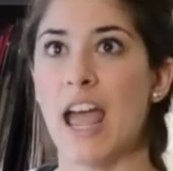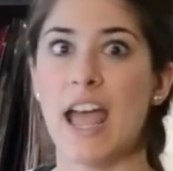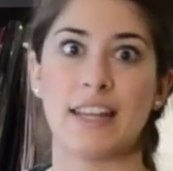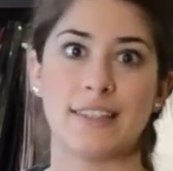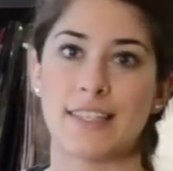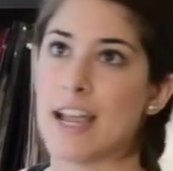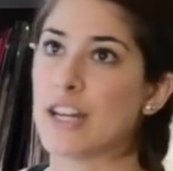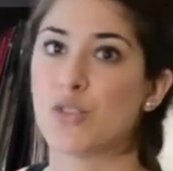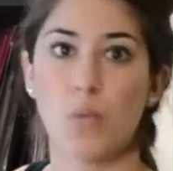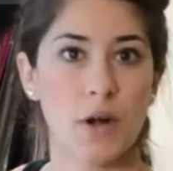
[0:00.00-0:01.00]
and say
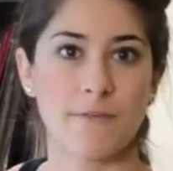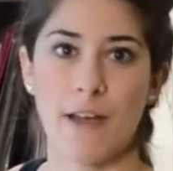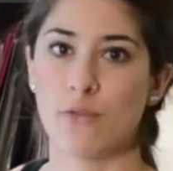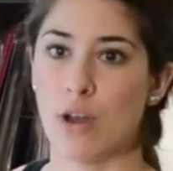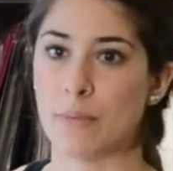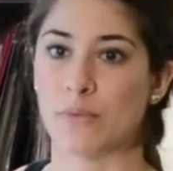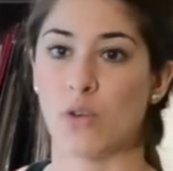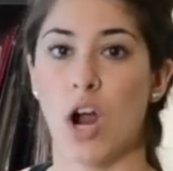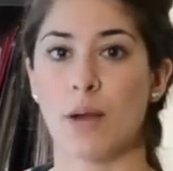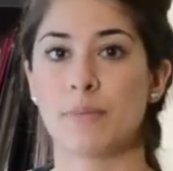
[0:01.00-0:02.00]
25 grams of
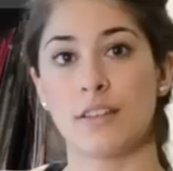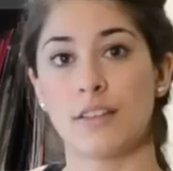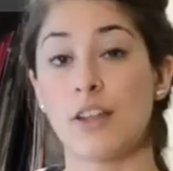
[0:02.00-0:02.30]
carbs.